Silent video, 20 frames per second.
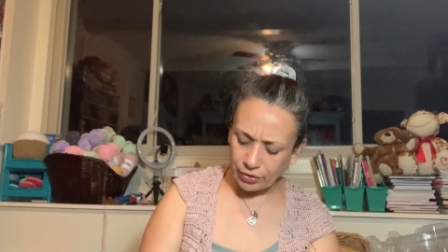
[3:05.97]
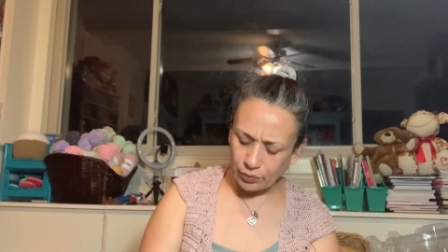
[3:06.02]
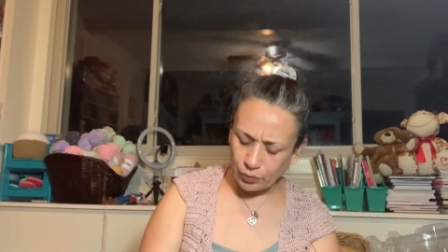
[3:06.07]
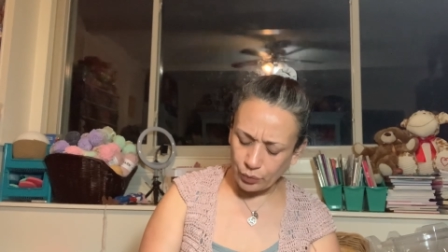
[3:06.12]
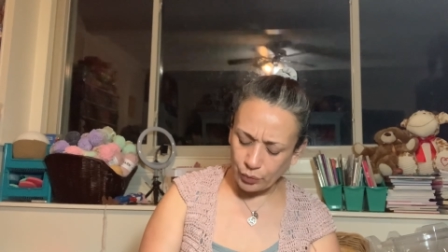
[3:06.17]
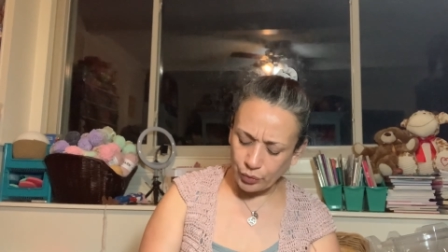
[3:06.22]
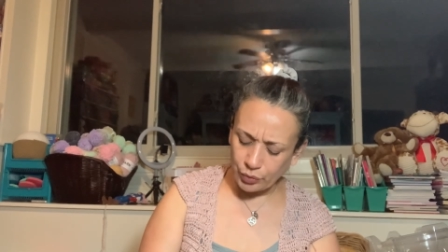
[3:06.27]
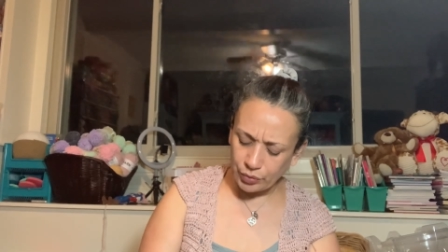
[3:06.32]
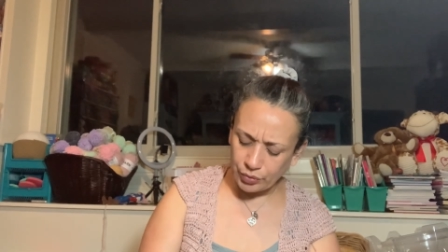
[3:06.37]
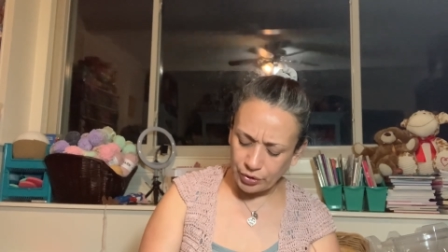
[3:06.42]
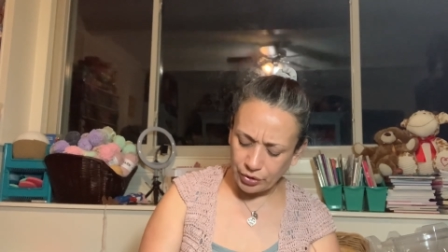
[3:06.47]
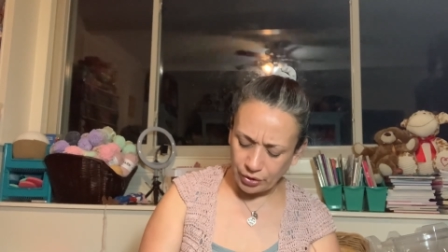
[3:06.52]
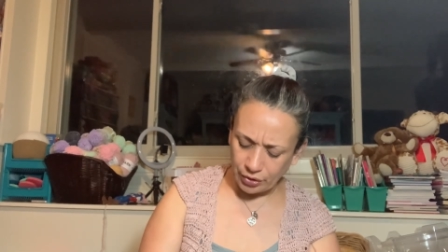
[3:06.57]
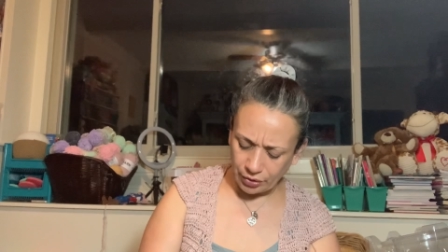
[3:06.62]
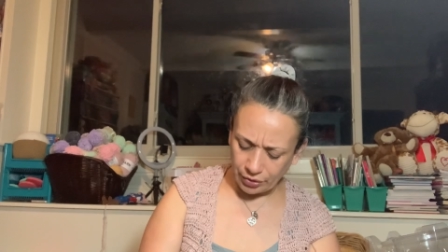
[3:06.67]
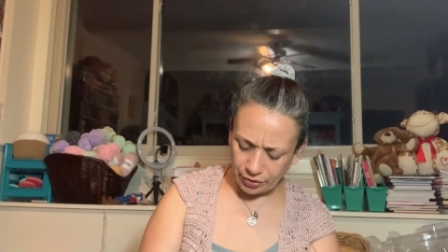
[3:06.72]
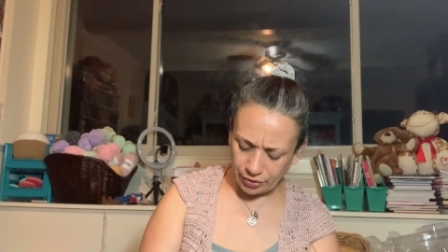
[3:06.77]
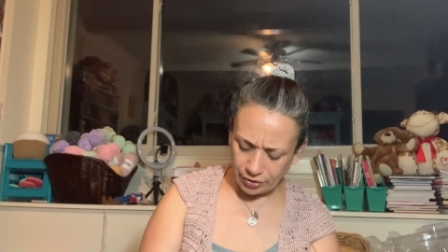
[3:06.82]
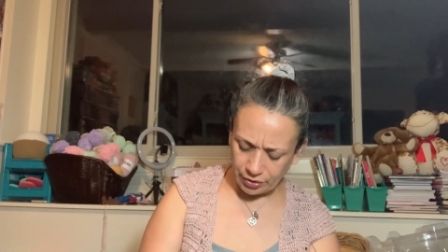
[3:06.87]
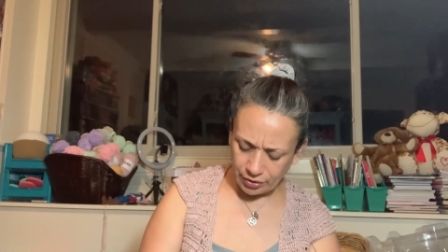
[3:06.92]
Rude
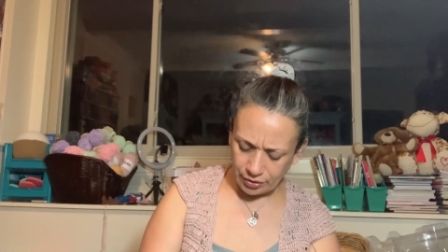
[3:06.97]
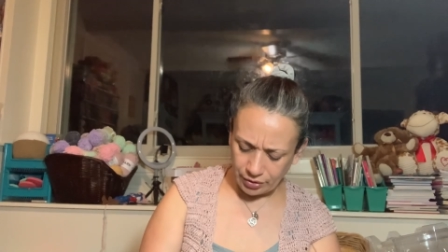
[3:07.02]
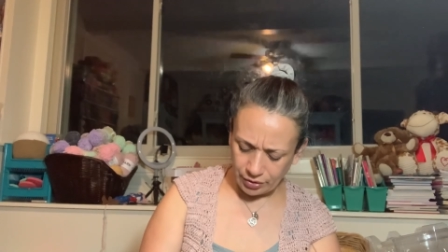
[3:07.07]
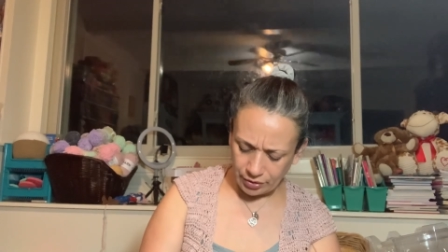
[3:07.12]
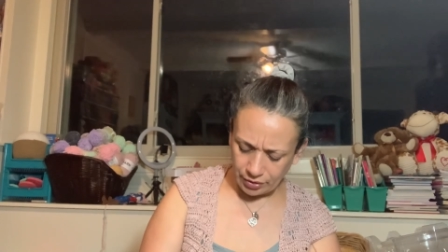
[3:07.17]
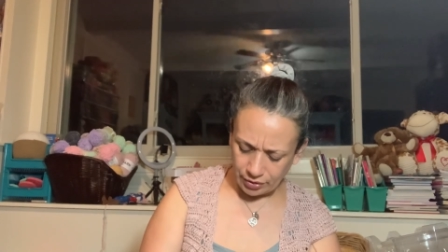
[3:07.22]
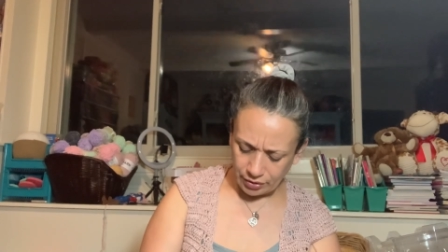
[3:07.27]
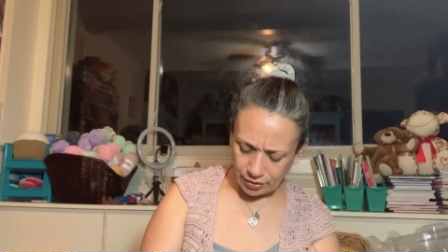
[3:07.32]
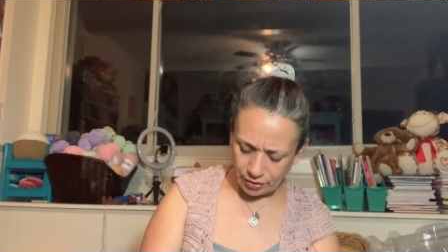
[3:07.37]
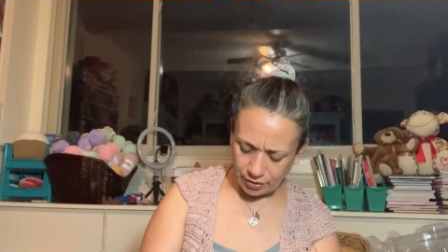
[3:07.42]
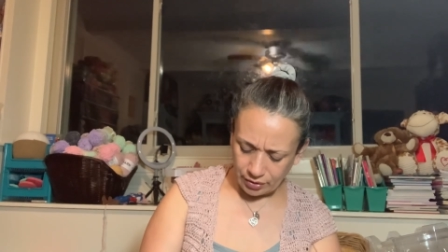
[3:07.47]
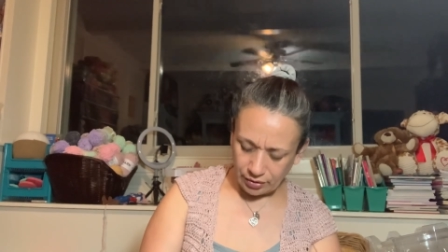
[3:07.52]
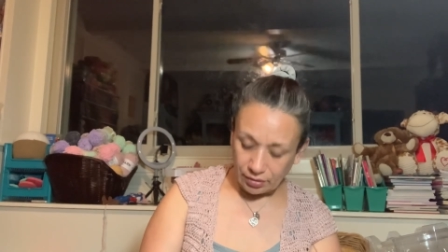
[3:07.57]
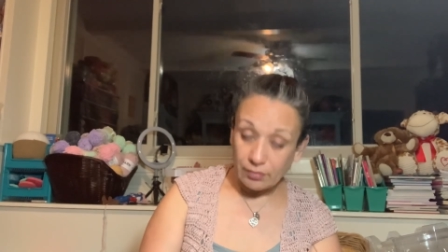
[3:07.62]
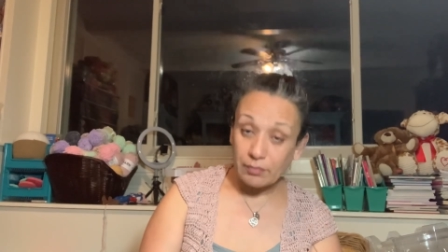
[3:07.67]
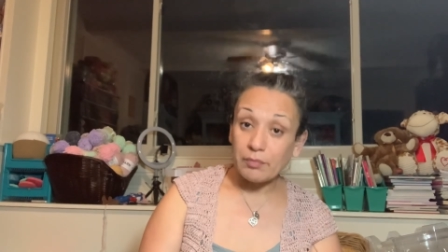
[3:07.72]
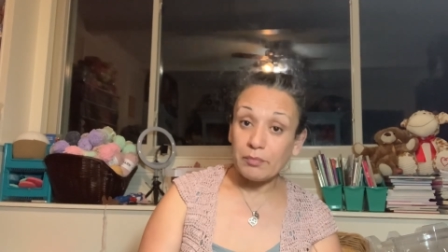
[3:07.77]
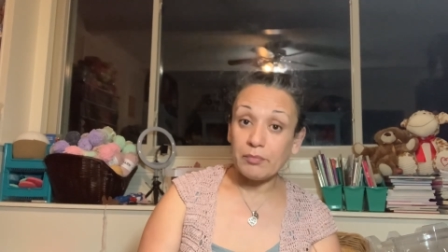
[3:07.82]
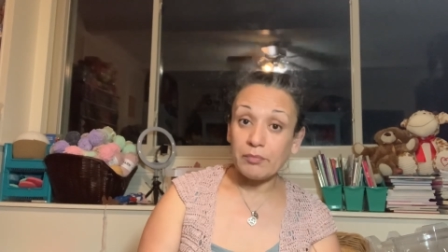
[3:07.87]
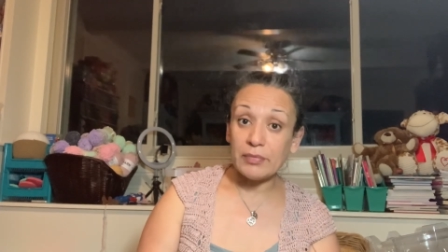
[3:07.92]
Yard,
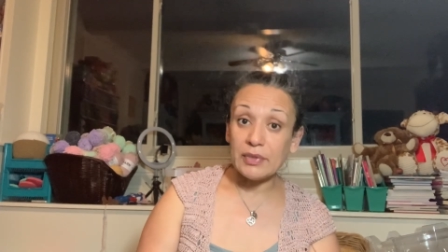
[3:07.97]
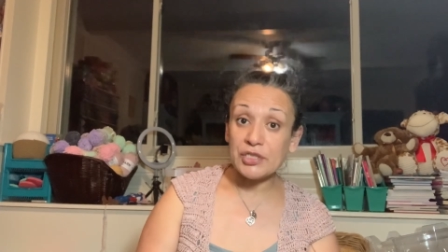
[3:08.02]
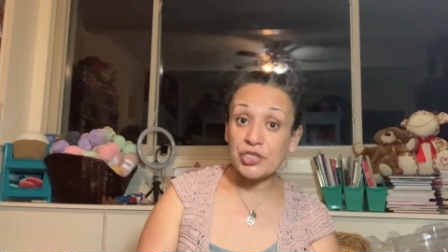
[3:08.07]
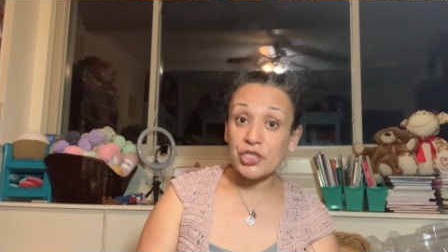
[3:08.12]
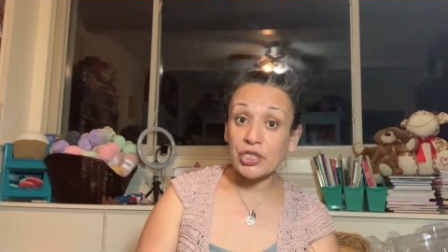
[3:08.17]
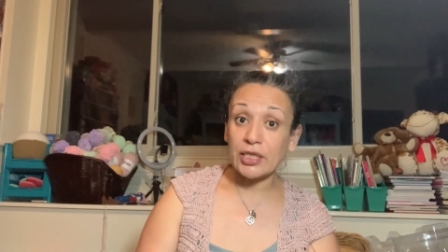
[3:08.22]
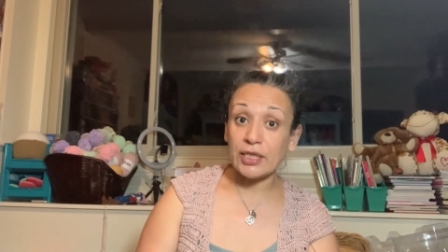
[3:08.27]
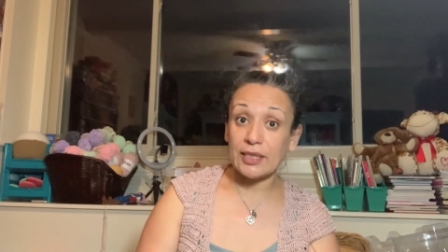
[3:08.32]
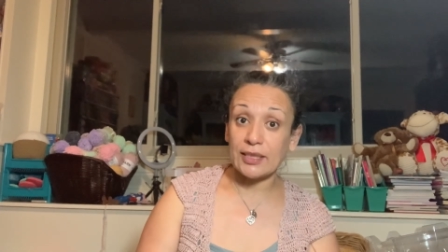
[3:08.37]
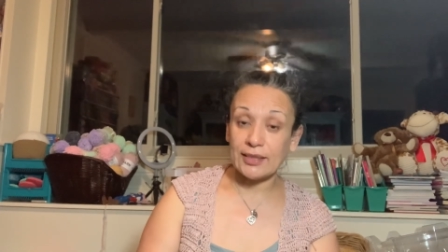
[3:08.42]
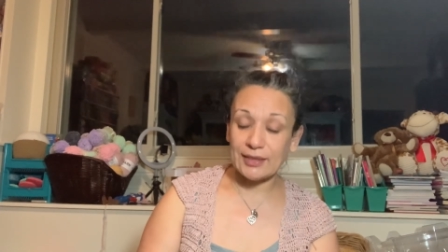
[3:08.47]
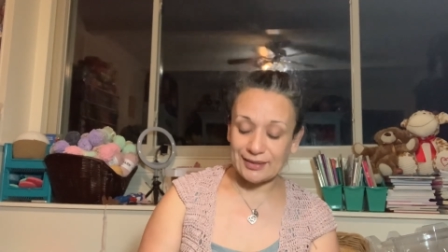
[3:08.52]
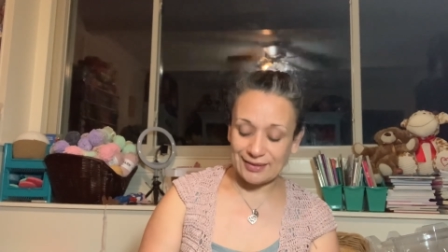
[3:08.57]
Michigan.